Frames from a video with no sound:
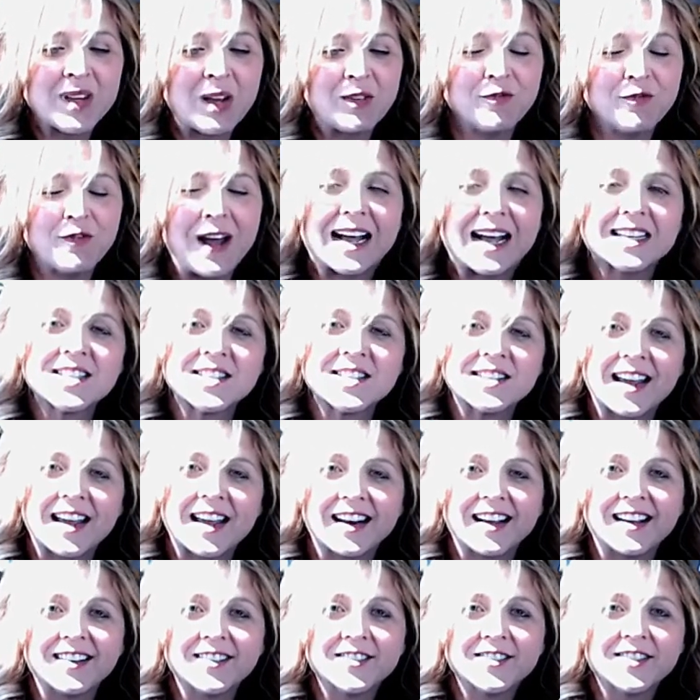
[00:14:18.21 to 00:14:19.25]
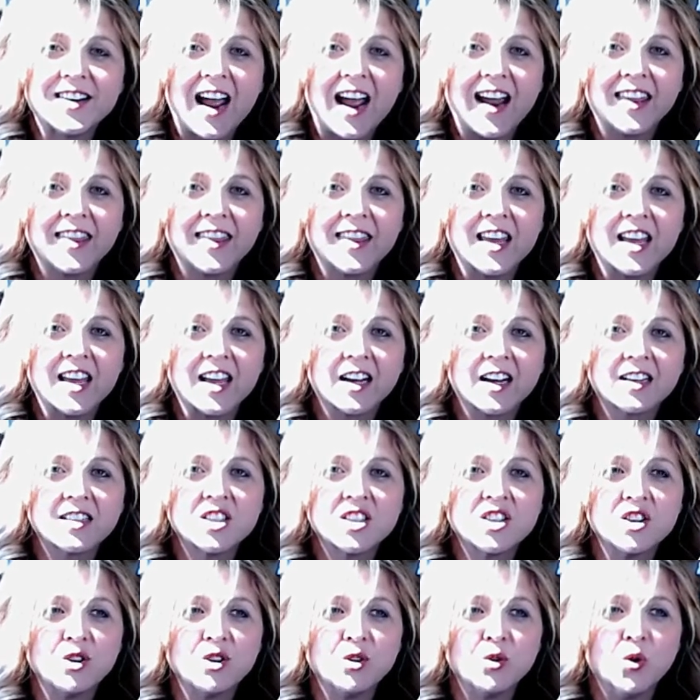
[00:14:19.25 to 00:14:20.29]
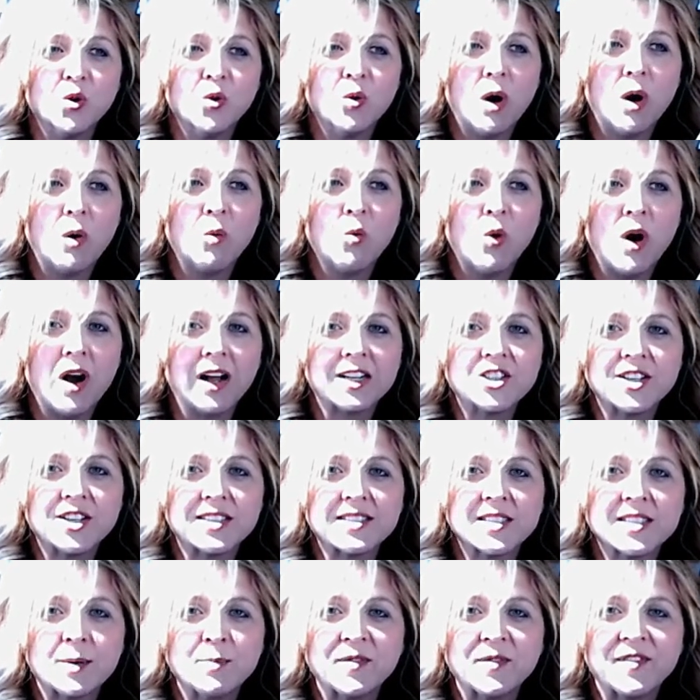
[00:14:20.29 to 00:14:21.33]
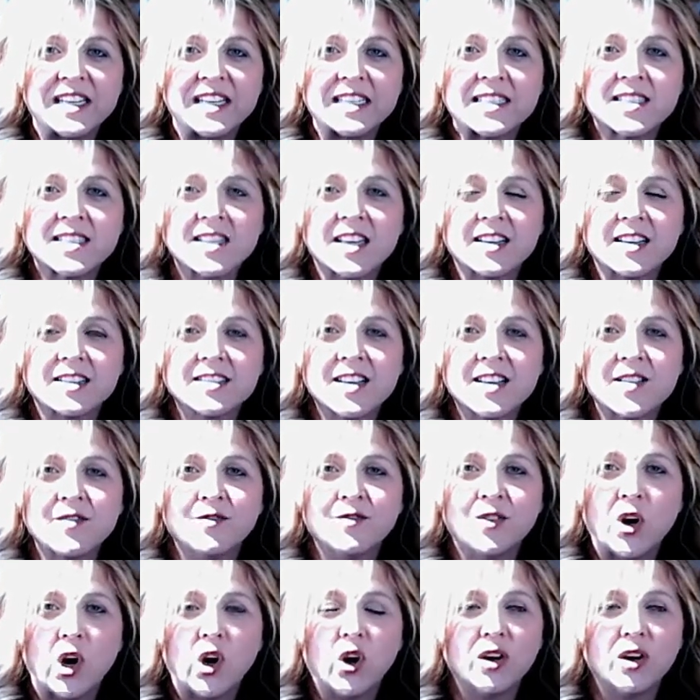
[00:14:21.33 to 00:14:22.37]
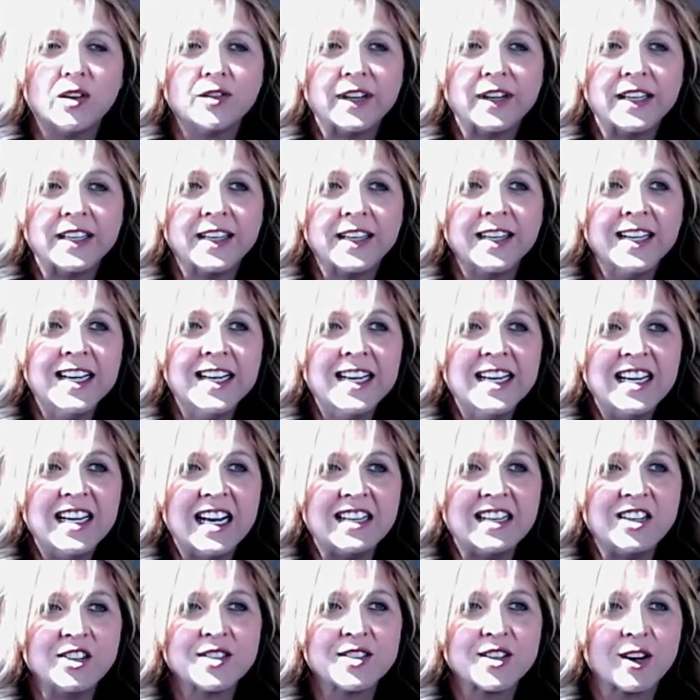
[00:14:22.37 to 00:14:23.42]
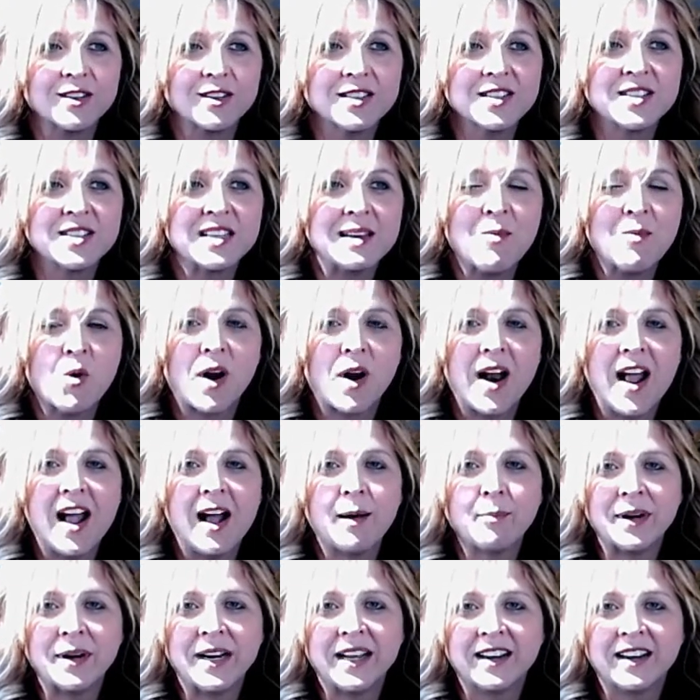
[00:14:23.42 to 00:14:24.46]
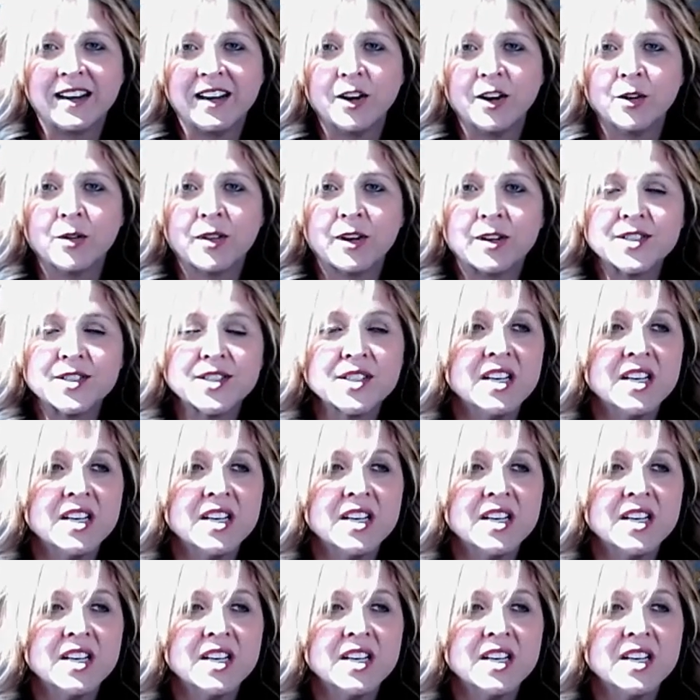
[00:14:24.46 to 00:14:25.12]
fascinating, I think, to watch as some of these things evolve and you start to see more happening. There's